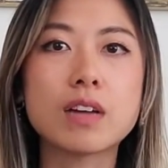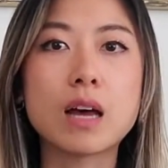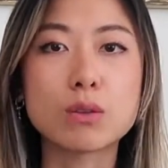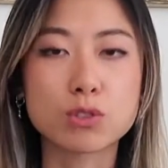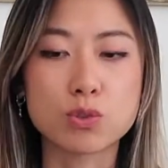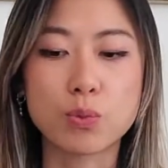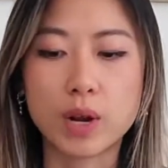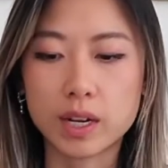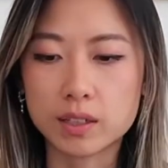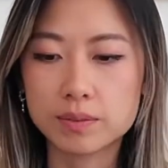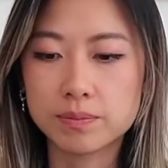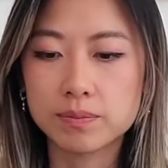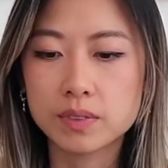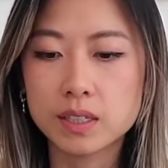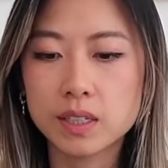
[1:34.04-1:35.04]

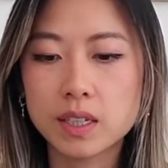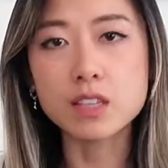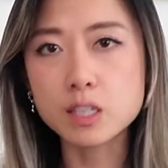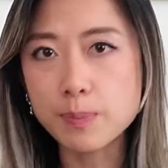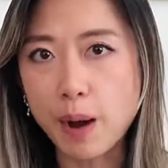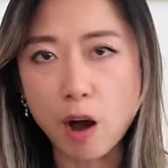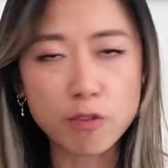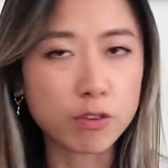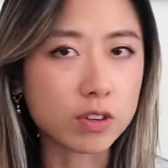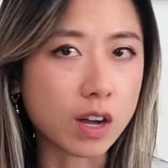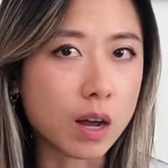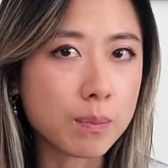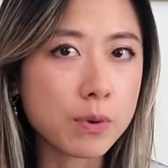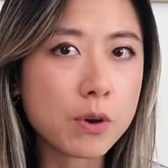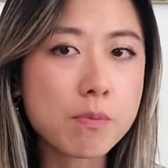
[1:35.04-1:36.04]
elsewhere. This powerful
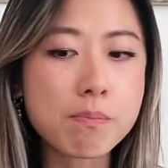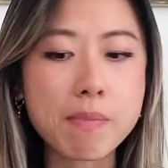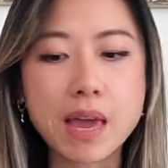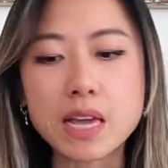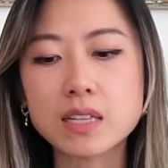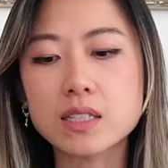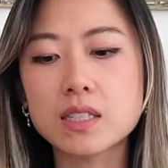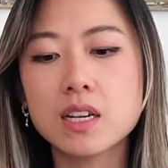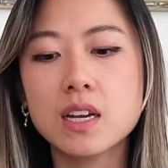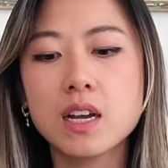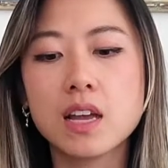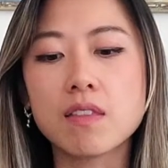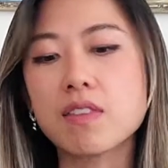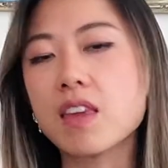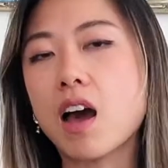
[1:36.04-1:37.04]
combo makes
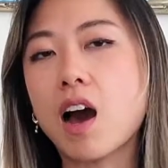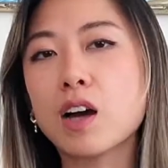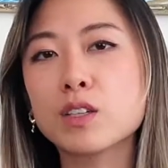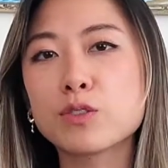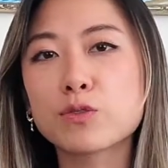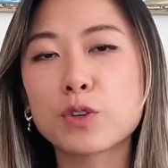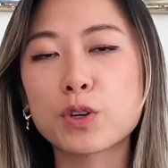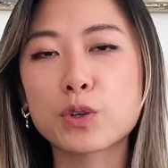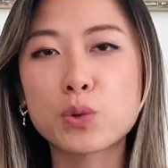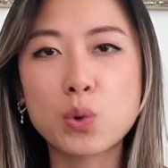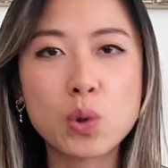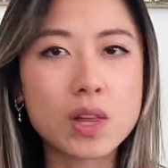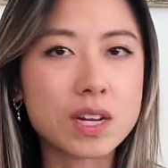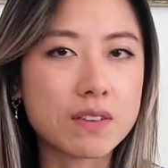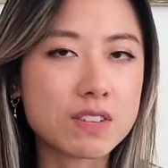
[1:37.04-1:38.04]
the hunt for cool
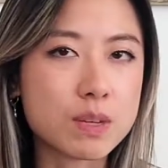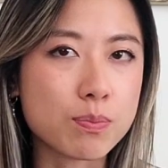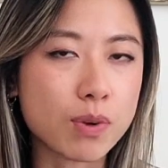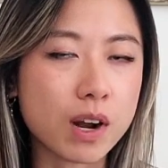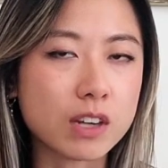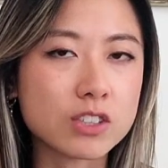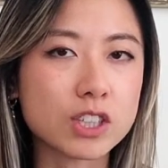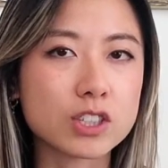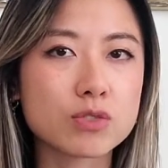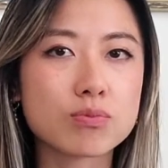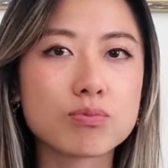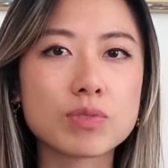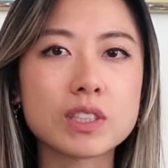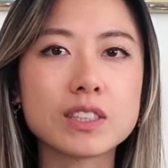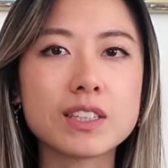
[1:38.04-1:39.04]
NFT projects
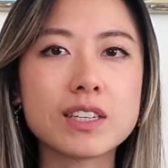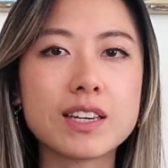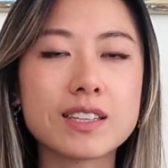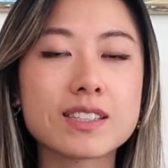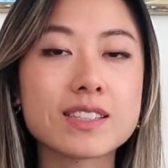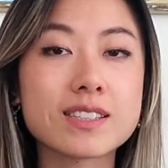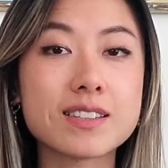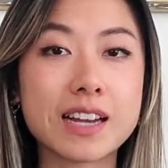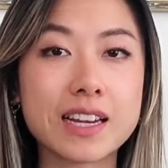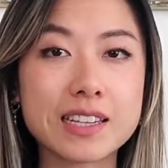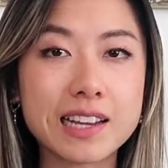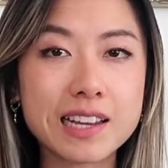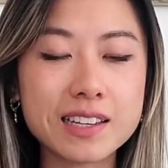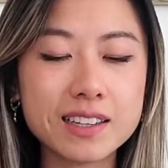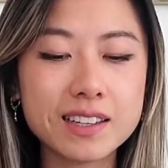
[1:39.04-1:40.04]
really
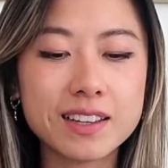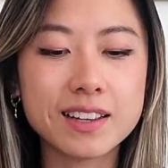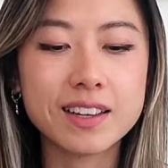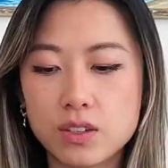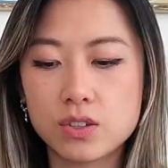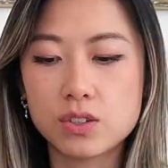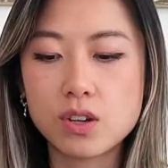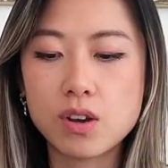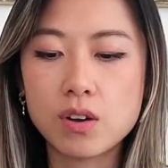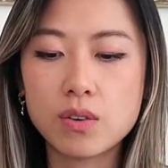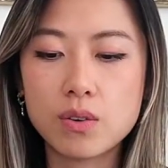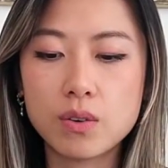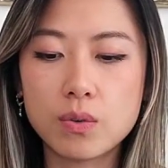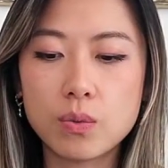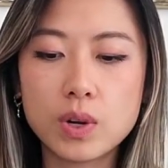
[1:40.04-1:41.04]
exciting.
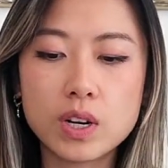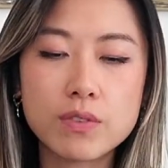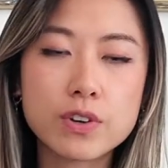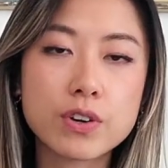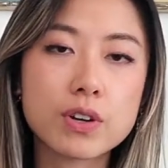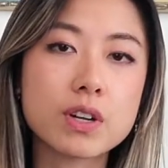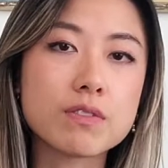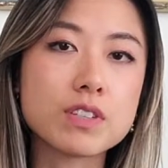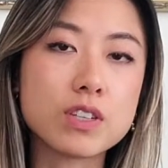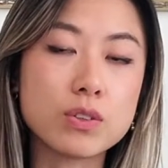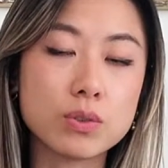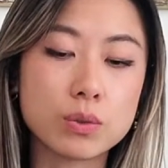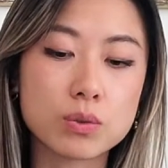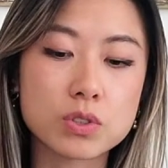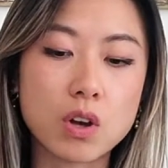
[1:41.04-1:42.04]
So whatever your NFT
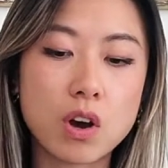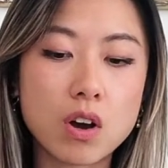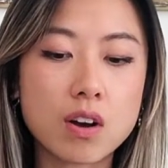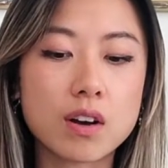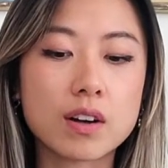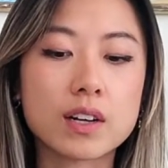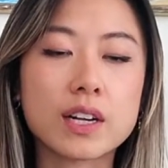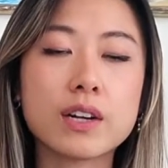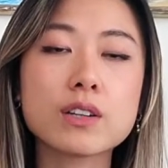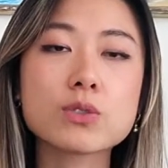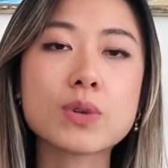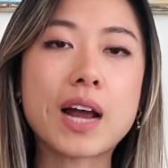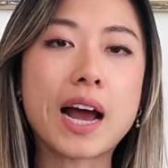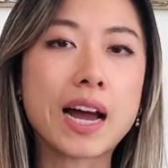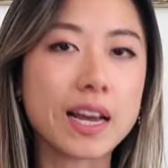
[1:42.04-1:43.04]
goals are, here's
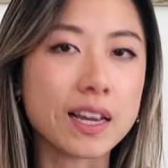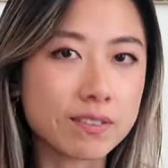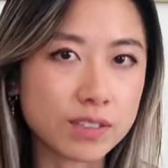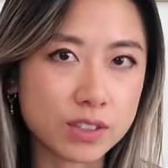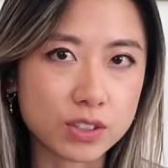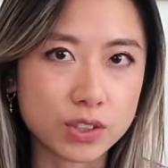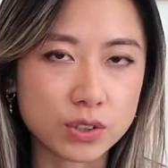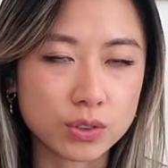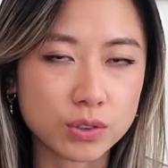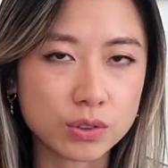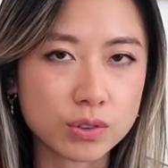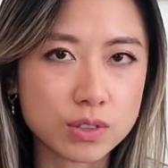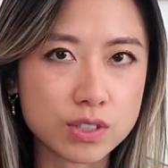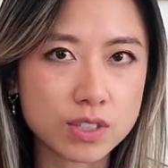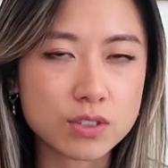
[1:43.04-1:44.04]
what I've
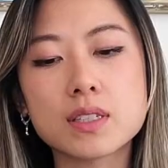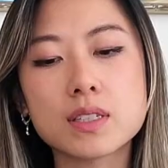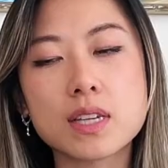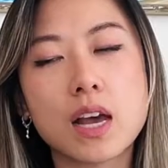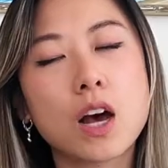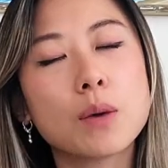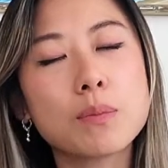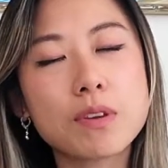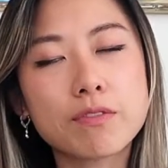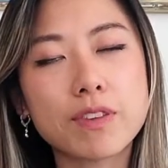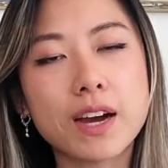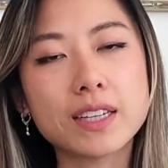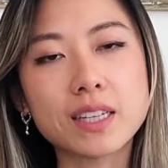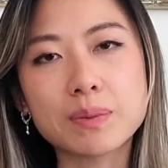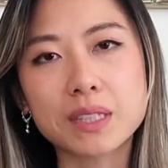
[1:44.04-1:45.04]
used help me
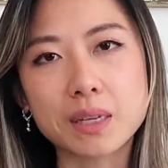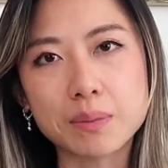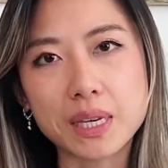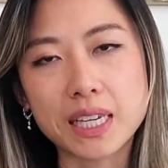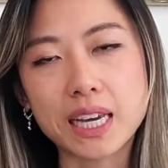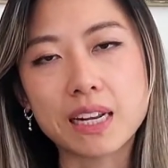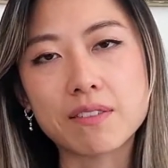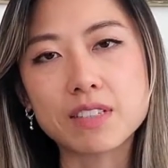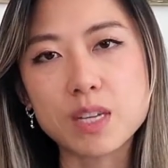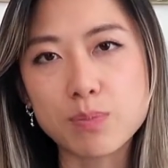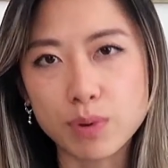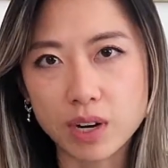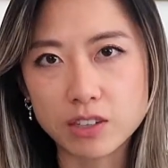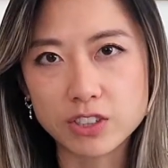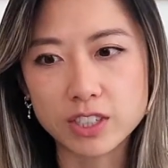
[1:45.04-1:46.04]
find up and coming NFT
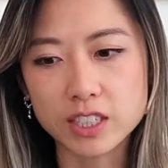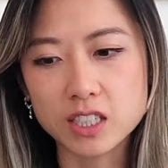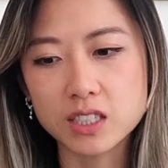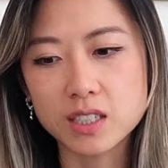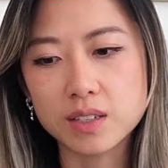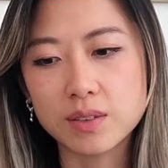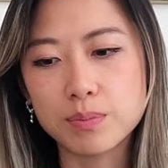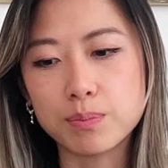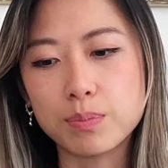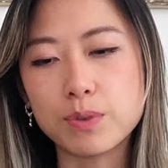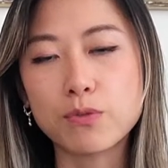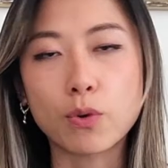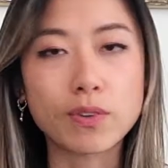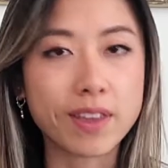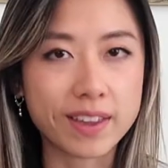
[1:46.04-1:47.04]
projects
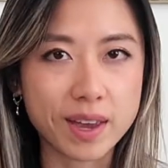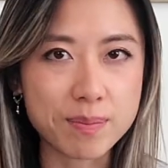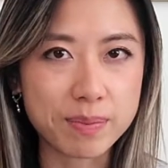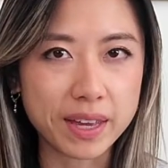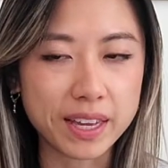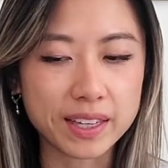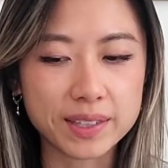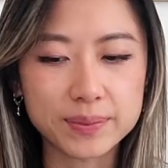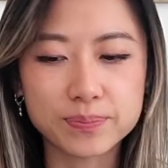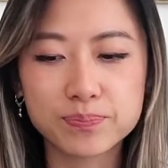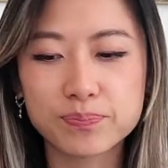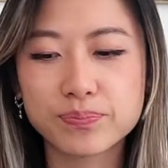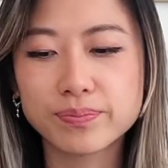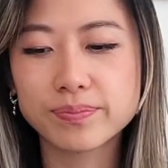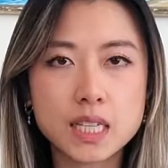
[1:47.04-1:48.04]
before they get big.
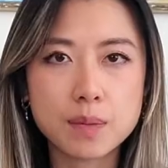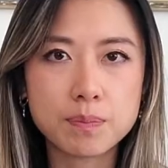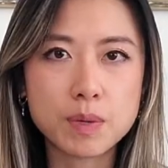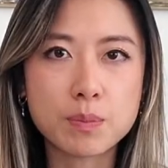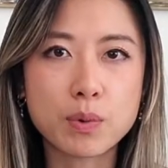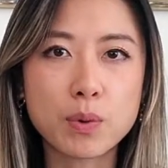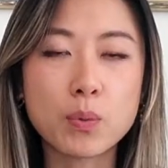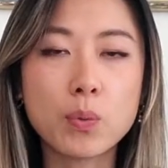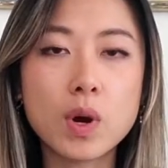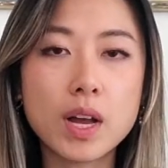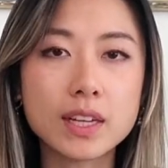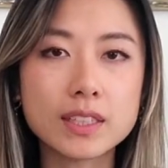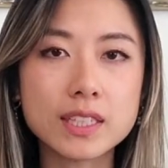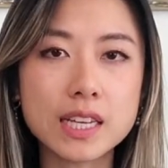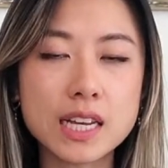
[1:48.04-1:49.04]
Tip number
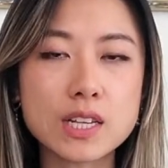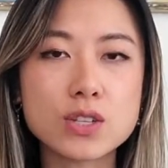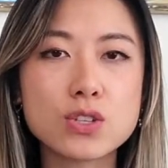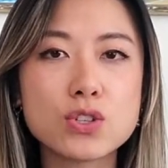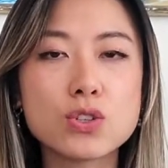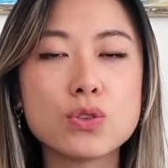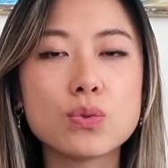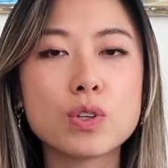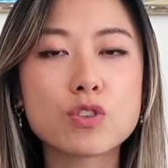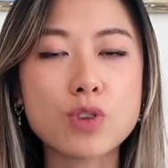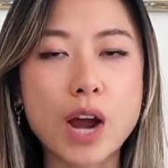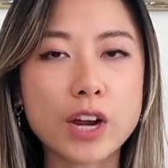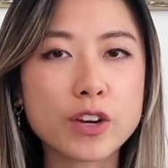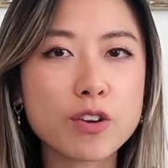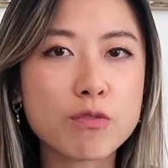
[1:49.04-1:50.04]
one is to
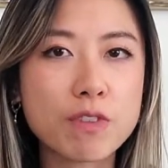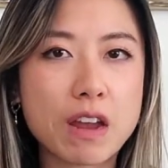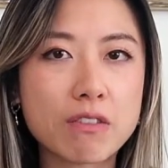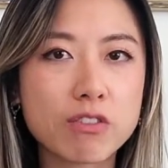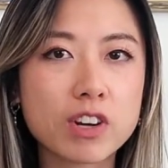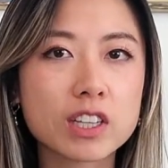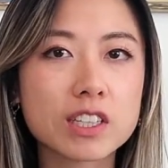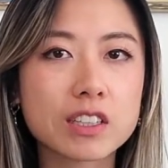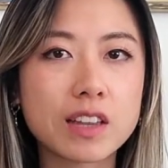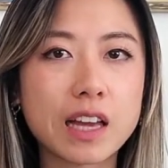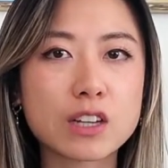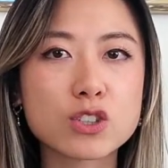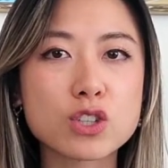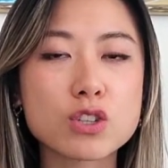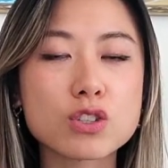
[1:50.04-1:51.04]
track your favorite
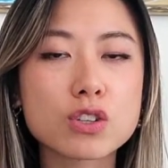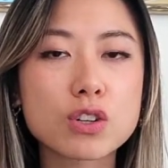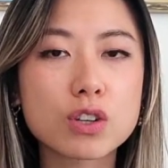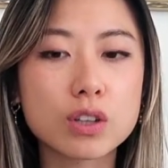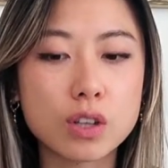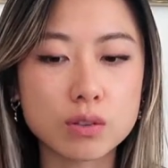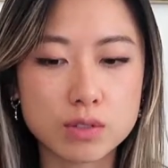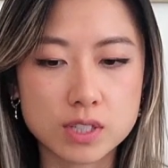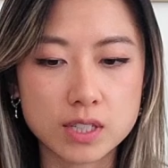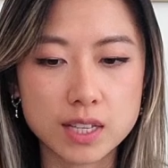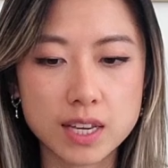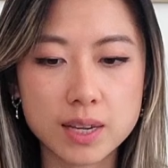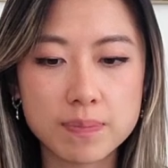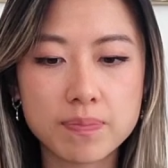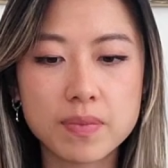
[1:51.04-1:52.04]
collections
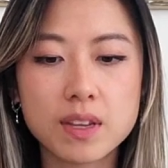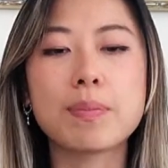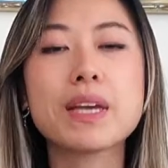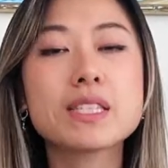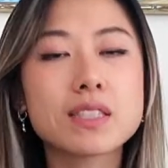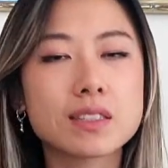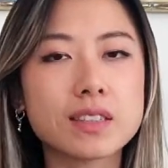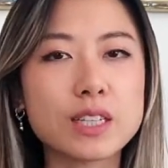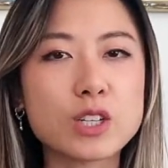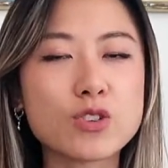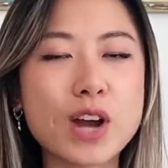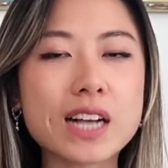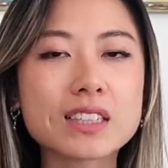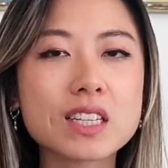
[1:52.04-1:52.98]
closely. Basically, track the